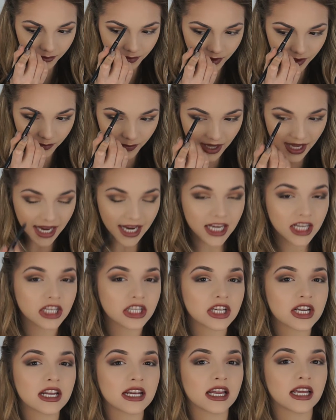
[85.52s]
be
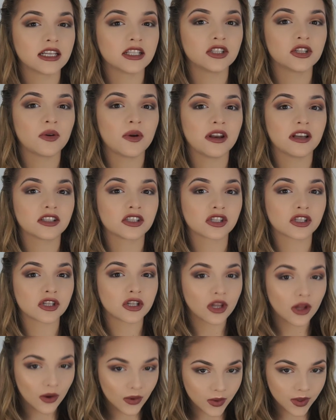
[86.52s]
patient and do it
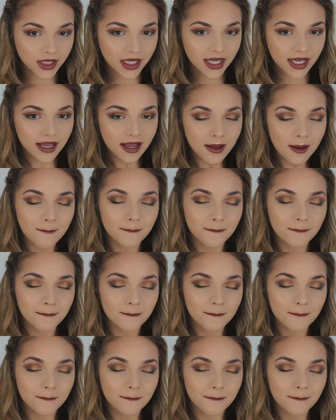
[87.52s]
slowly,